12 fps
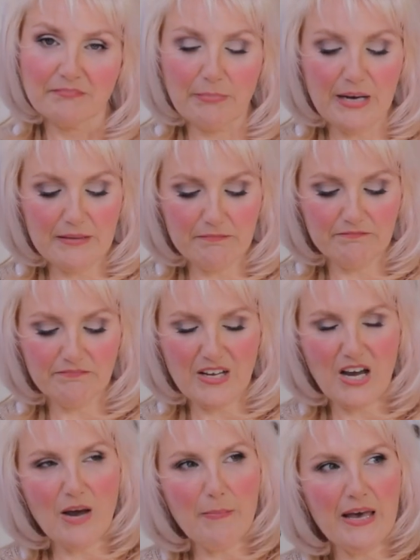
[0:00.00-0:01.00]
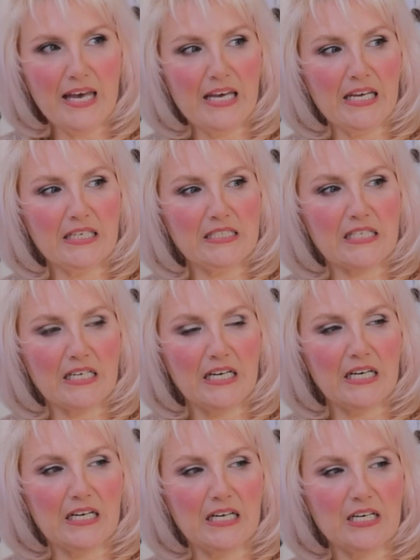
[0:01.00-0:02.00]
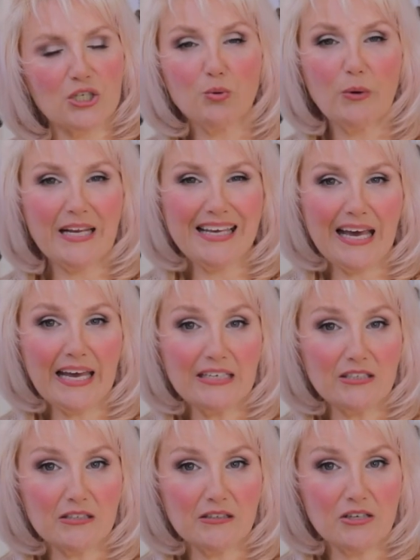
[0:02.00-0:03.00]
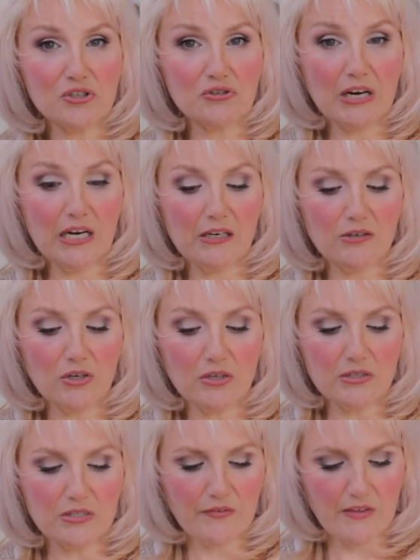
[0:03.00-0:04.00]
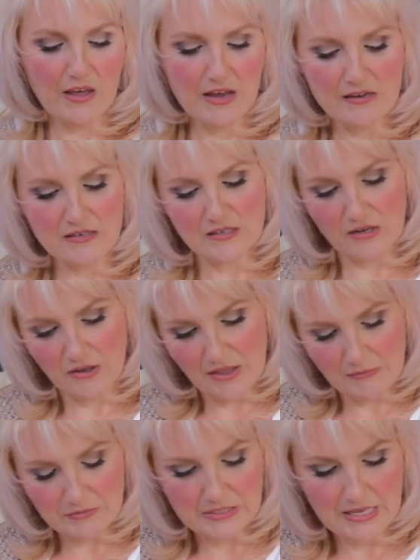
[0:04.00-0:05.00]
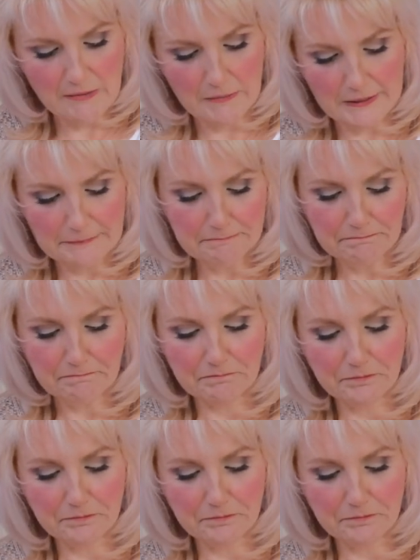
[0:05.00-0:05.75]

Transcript: but I paid 28 Australian dollars for that. So that was that one.